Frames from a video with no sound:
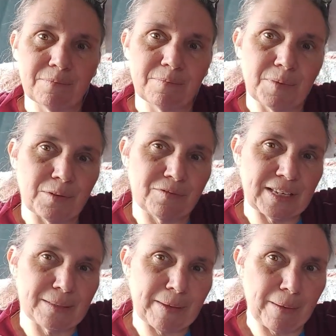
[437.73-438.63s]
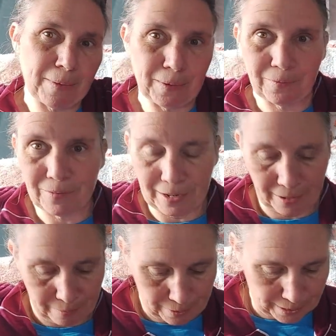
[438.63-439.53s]
Moon Phase Bell Pull,
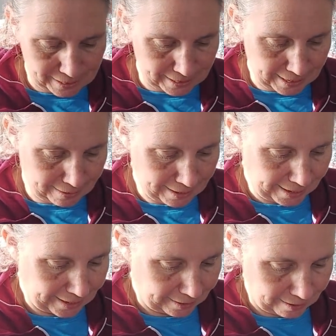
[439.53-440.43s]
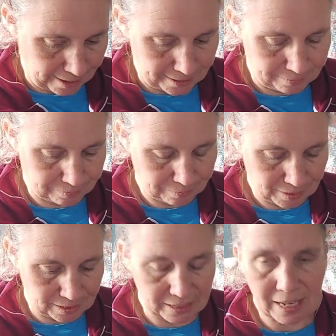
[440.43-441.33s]
very pretty. I like it a lot.
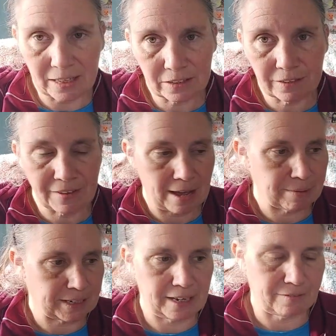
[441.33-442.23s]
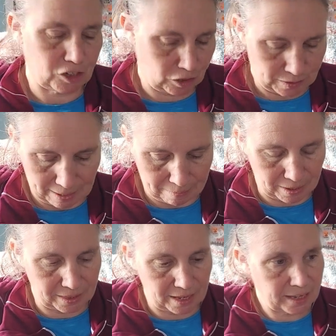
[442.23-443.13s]
The color of the fabric never shows up
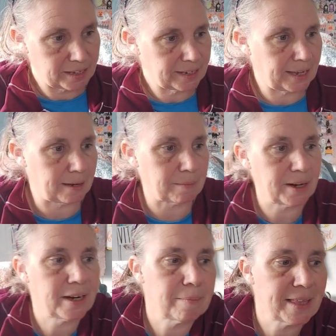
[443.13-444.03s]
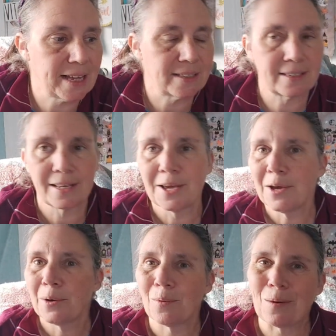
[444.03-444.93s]
on the camera here, but that's
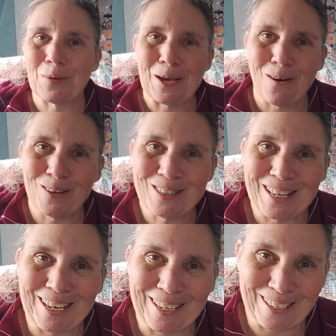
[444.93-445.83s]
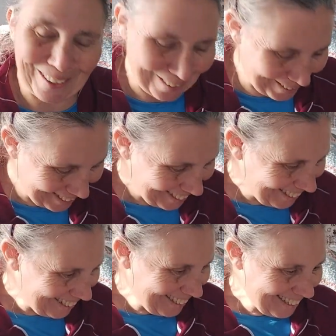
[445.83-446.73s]
what we all say, you know?
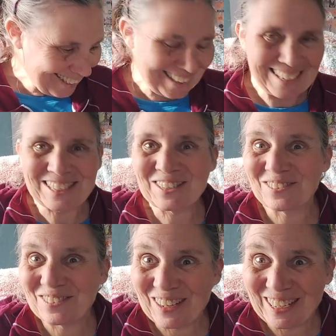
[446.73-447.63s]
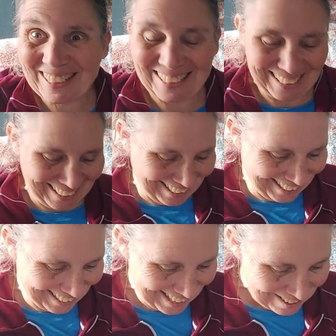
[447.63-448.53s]
It's funny.
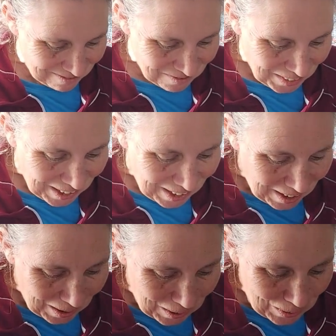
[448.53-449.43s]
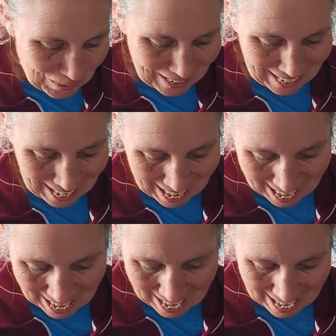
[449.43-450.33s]

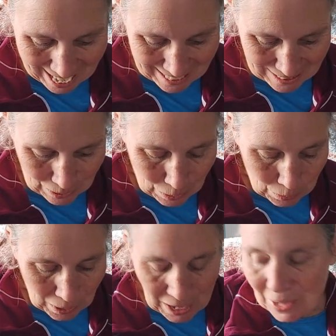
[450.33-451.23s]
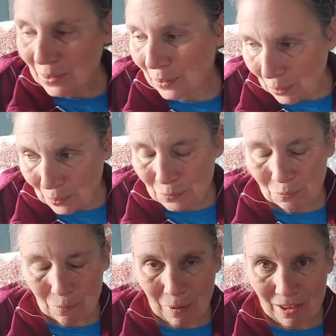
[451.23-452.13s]
Okay, so those
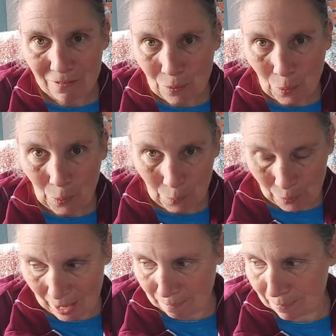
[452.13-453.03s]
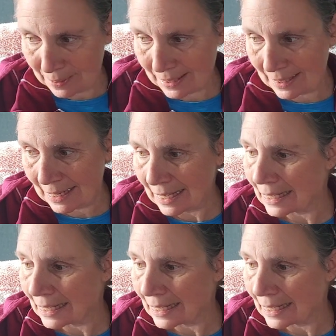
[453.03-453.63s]
were my 4 whips.